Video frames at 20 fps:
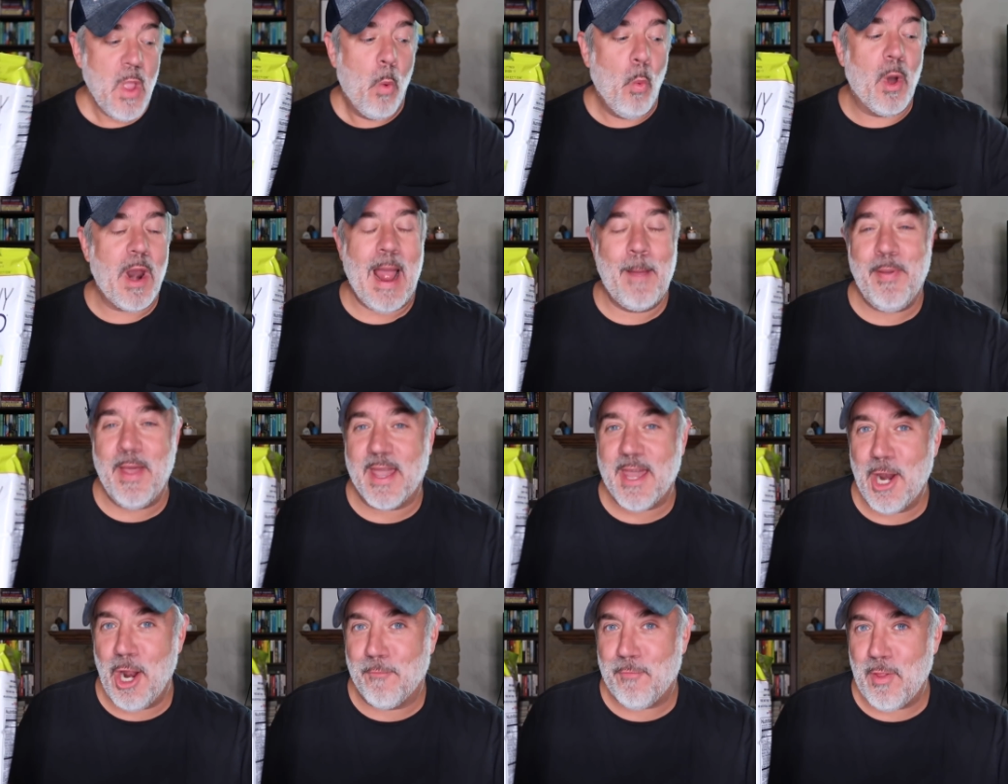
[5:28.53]
Would I
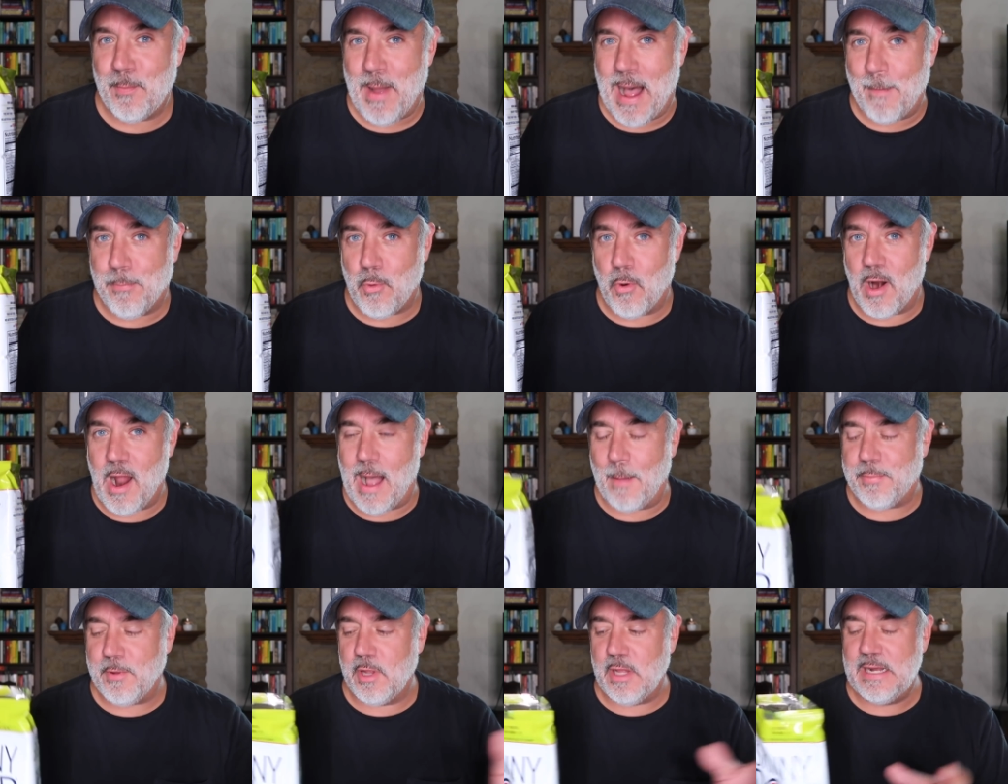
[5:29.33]
pick it over the
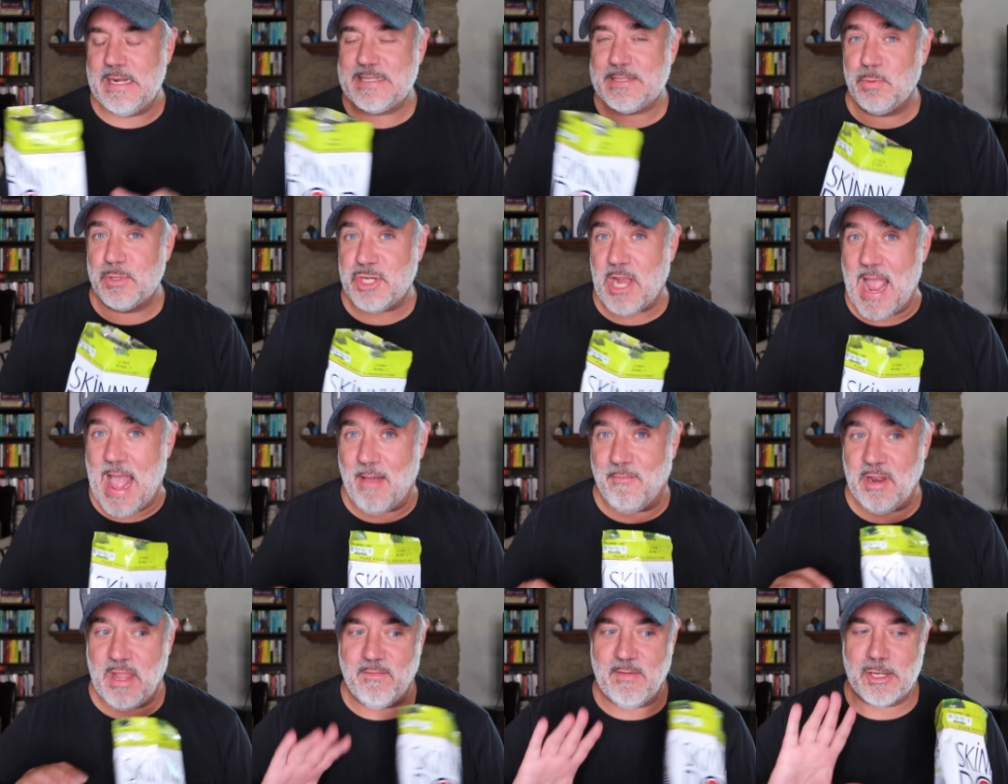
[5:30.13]
Popcornopolis, which I
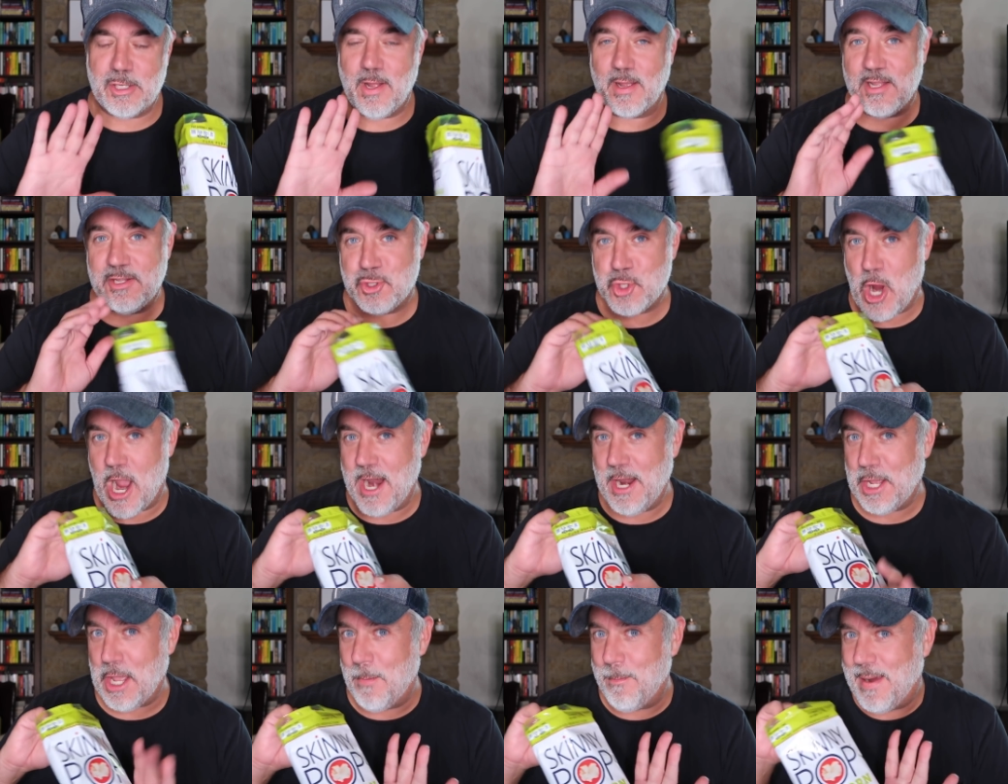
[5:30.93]
haven't even
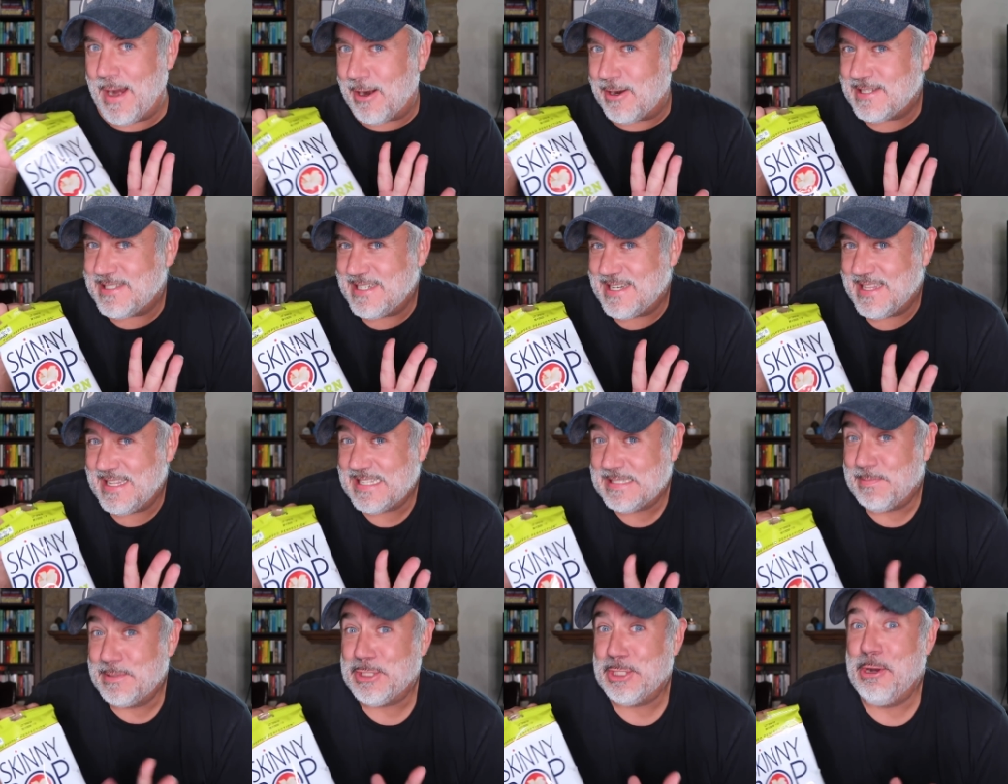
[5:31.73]
tried in comparison to
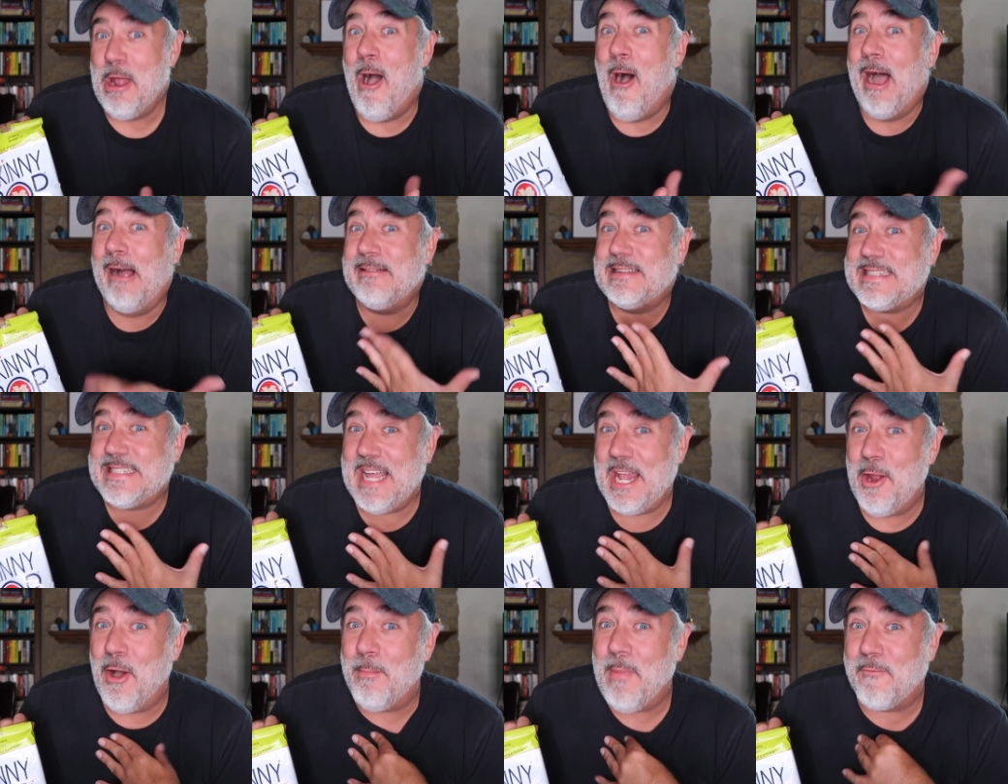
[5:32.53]
this, but you know I was
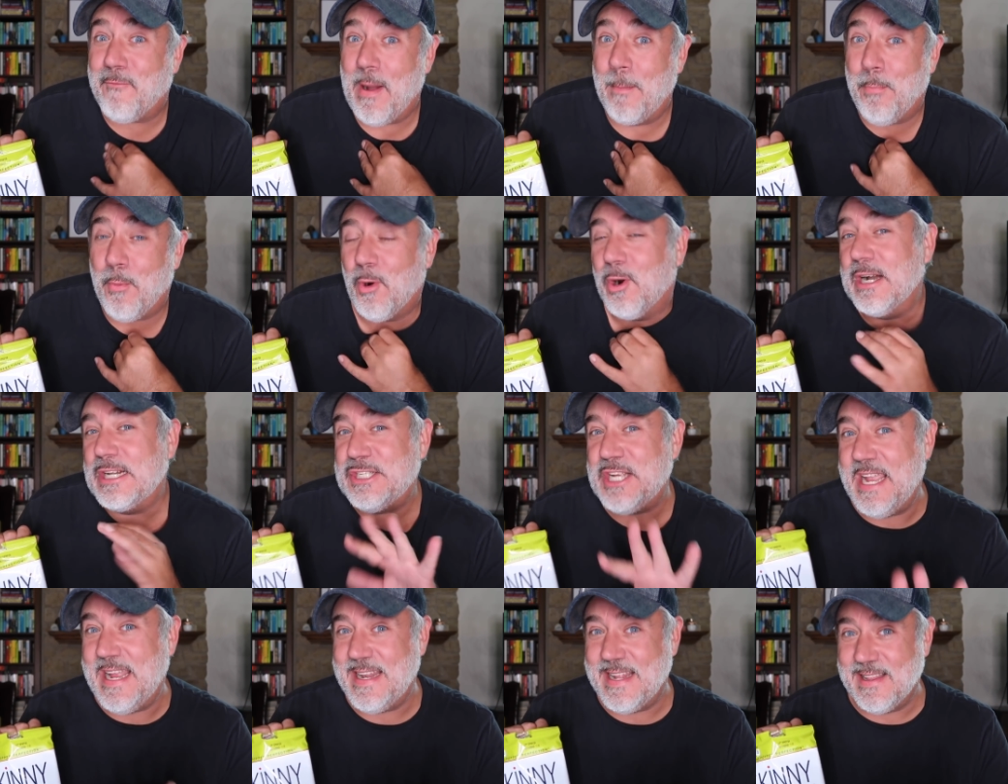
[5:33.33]
sitting on my front
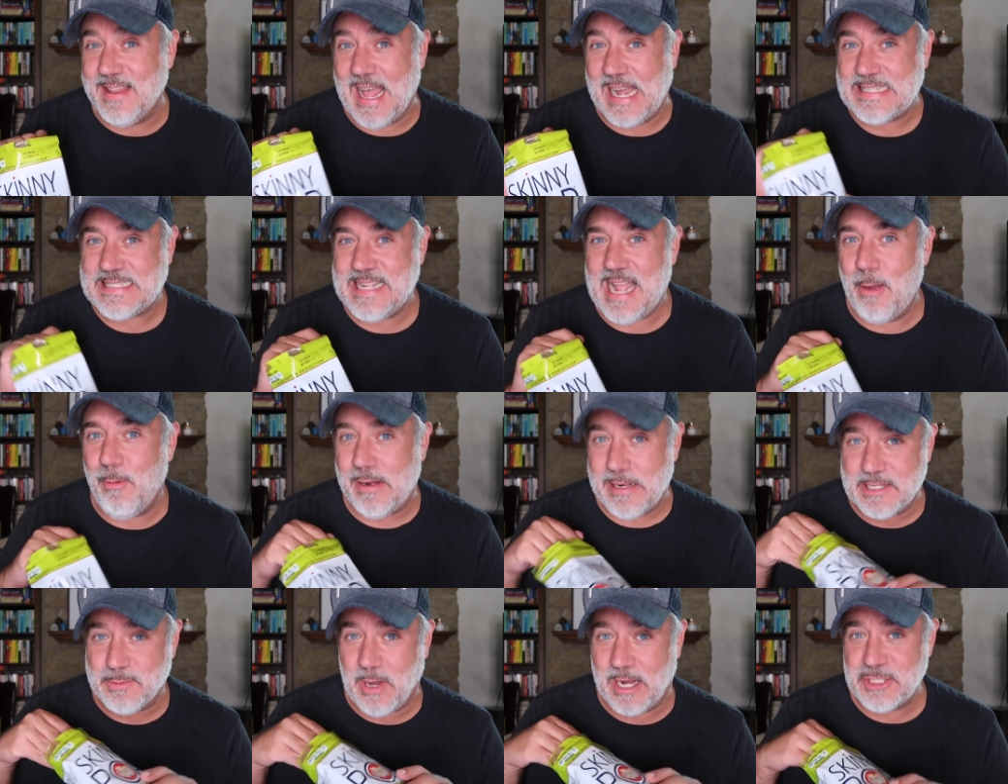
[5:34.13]
porch eating it last night
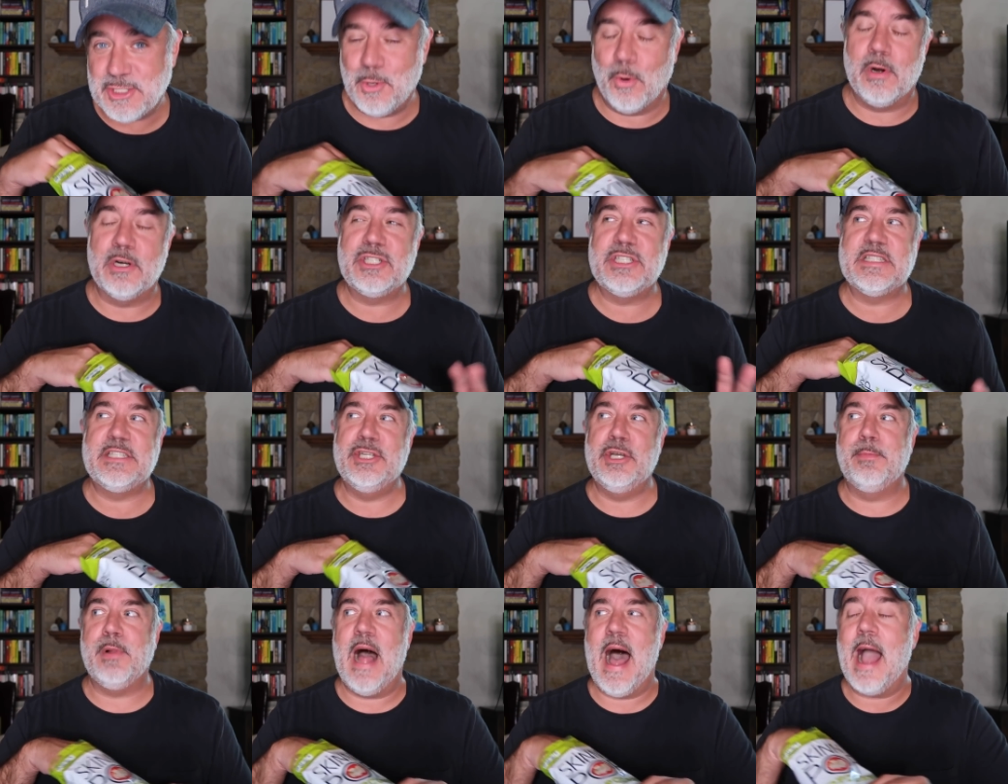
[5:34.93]
while I was watching Orange is the
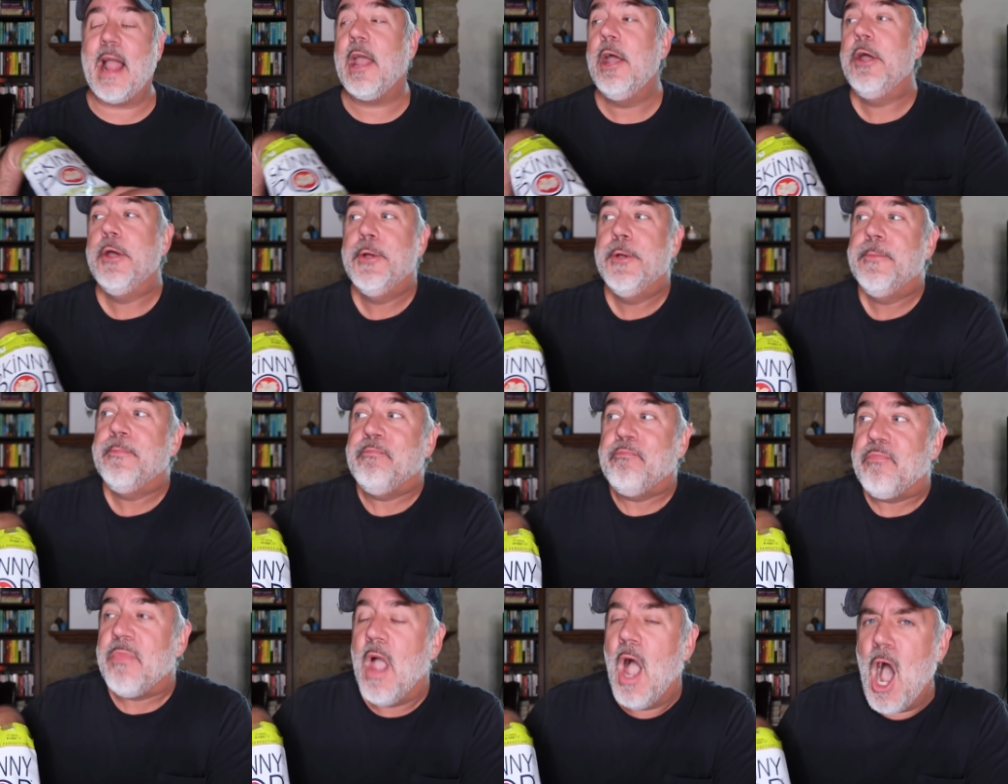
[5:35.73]
New Black.
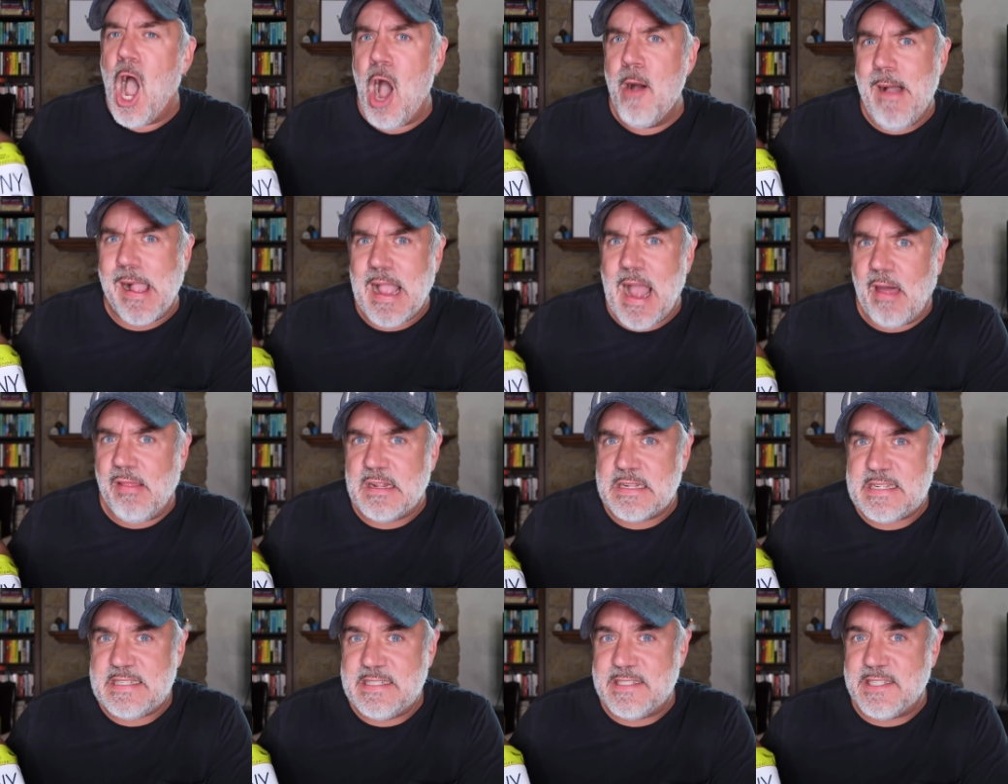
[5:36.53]
Oh my God,
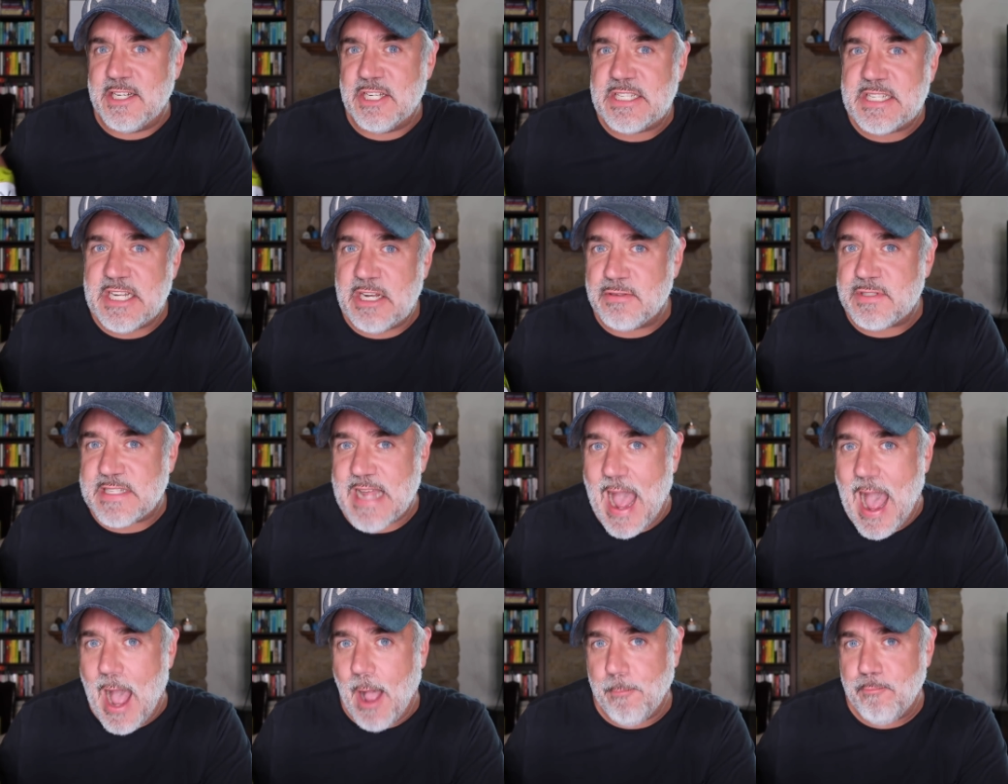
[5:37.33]
this season is so
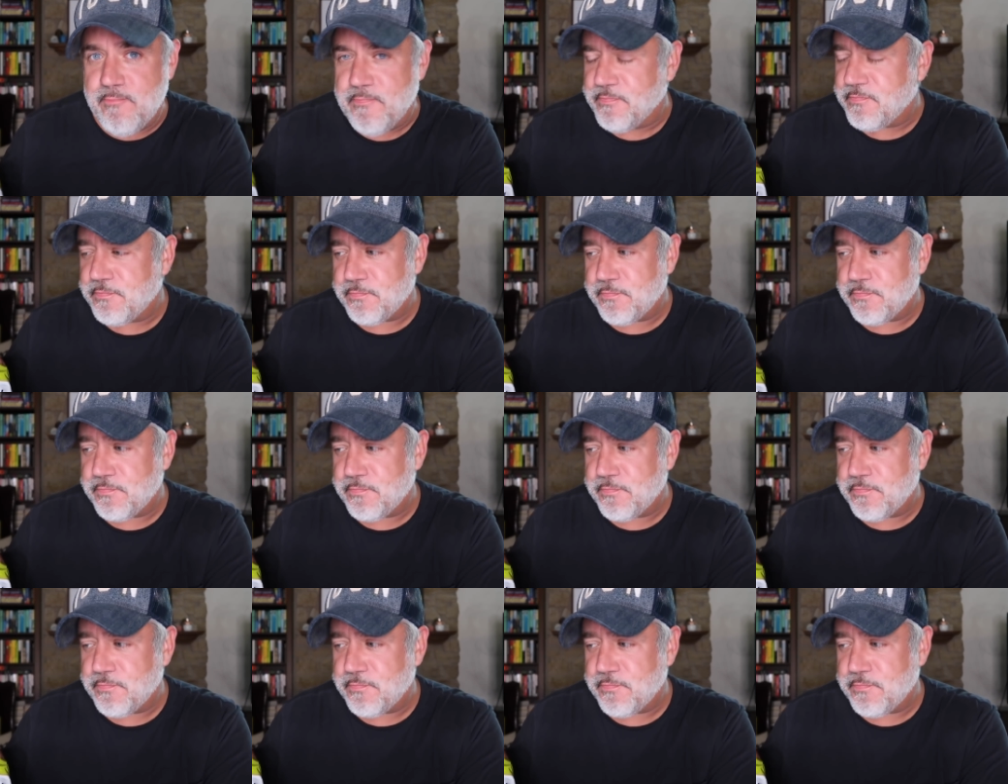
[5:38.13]
sad.